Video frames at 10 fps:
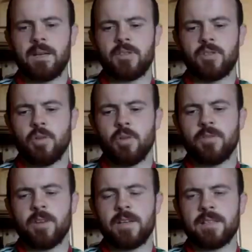Joe always
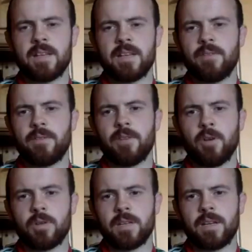find it, say, even if it
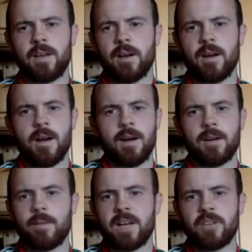looks like you got a knock in
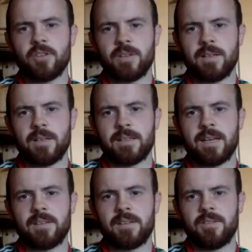a match or anything like
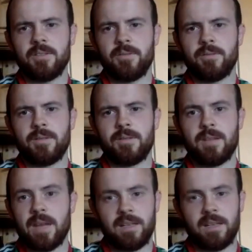that, do
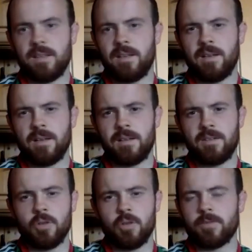
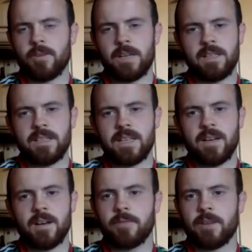Joe always find you get
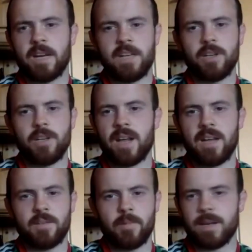taken off for
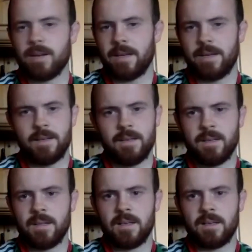HIAs quickly?
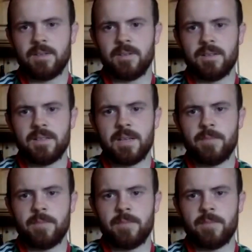Do the team?